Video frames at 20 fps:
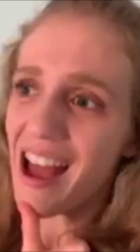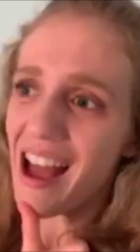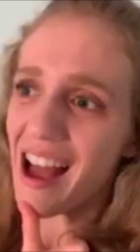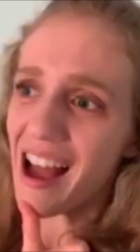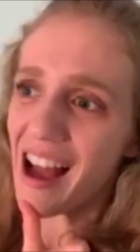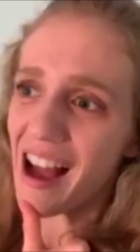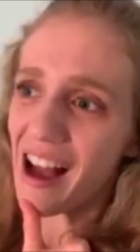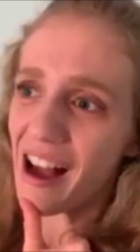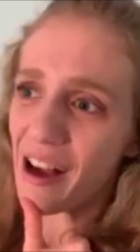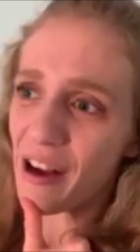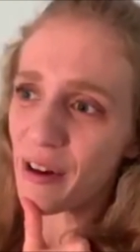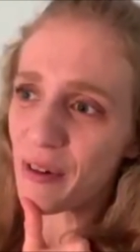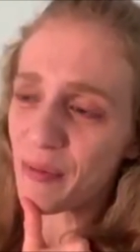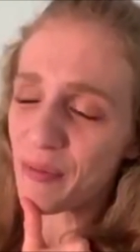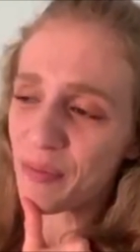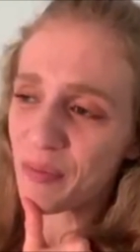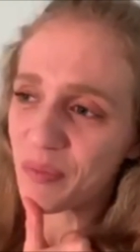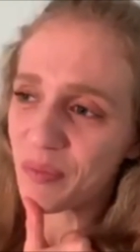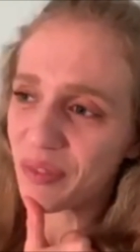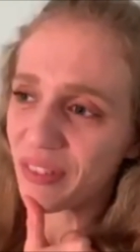
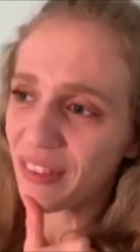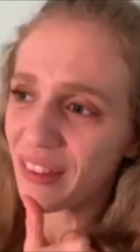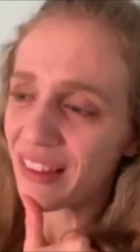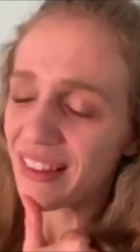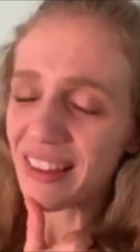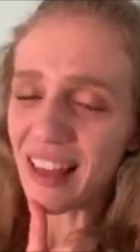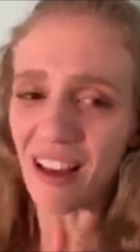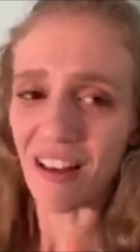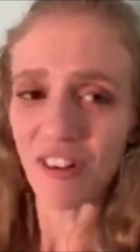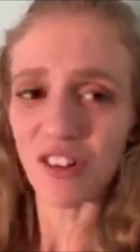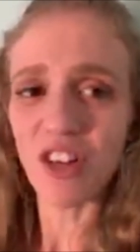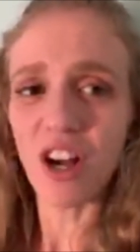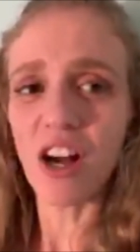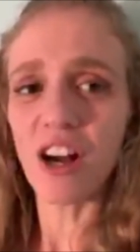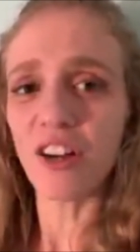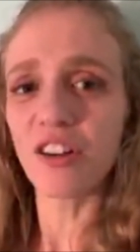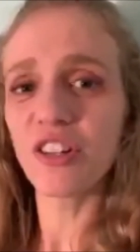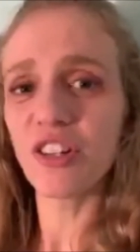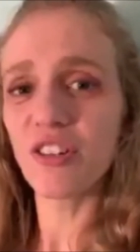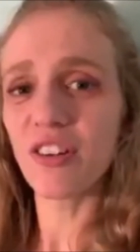I'll
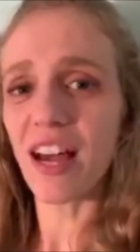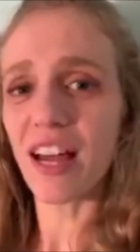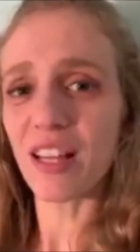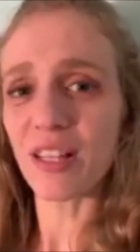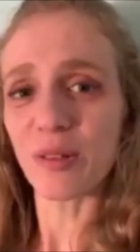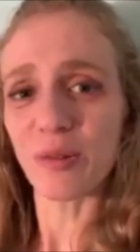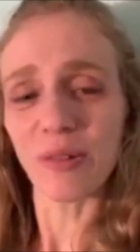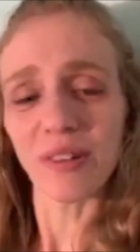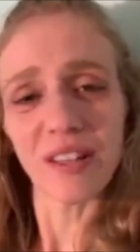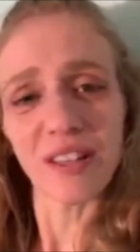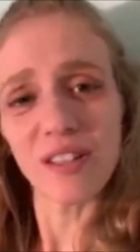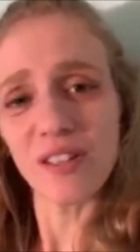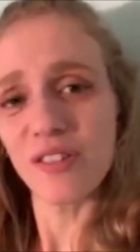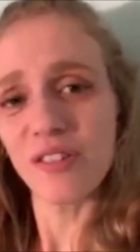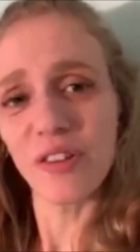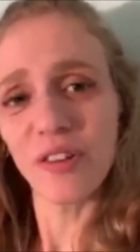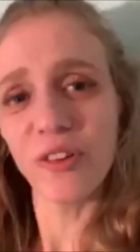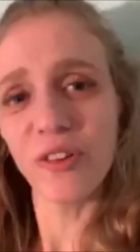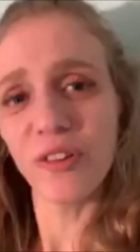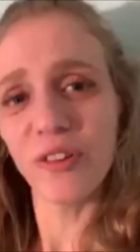talk to you guys really
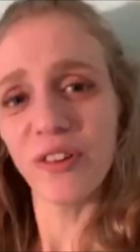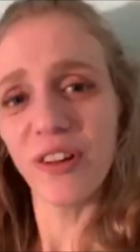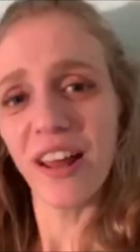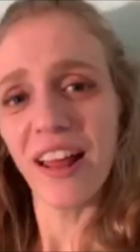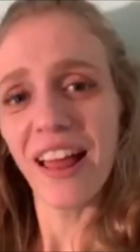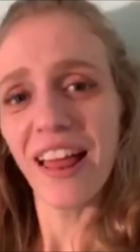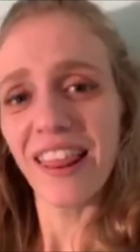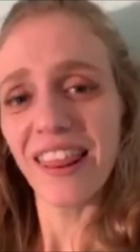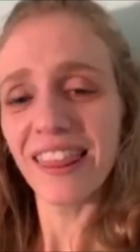soon.